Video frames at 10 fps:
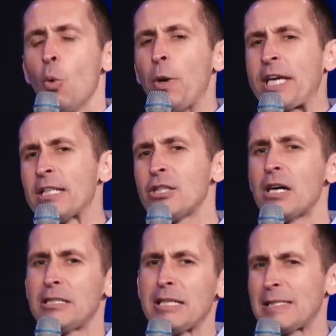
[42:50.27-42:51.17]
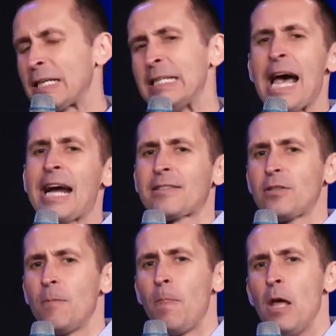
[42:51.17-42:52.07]
We cannot
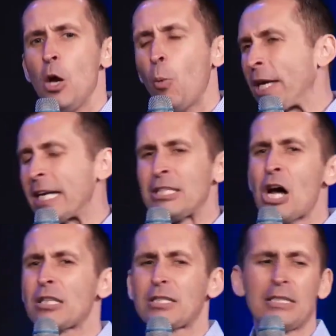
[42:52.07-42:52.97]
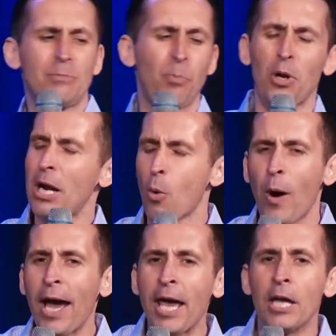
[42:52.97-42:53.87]
disconnect. We cannot put it
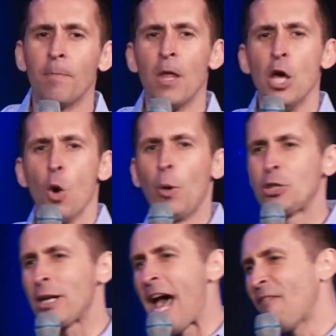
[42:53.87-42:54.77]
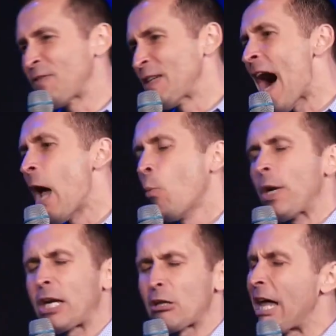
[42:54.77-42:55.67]
away. We don't have time.
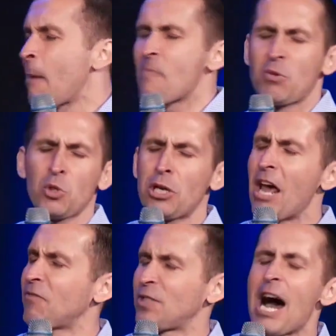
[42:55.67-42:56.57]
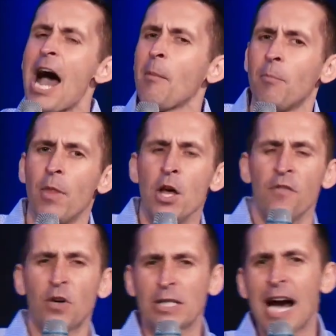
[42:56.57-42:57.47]
We claim that we don't have time
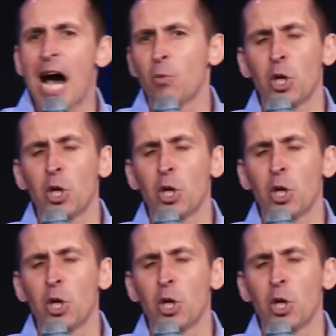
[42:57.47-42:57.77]
for God.